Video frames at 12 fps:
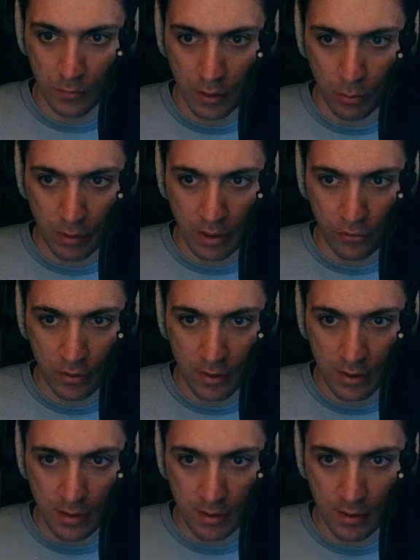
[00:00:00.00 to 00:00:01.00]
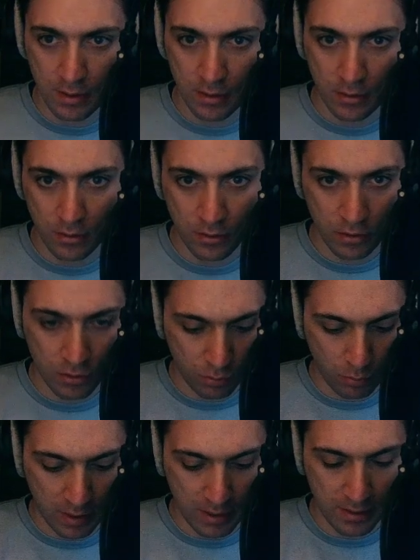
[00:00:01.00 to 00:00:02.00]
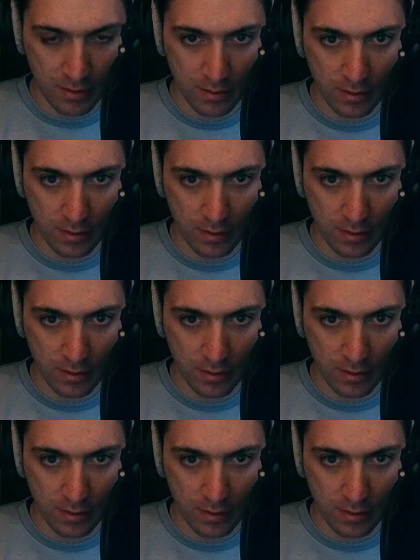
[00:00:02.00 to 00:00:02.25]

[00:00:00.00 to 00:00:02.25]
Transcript: we have this here twice.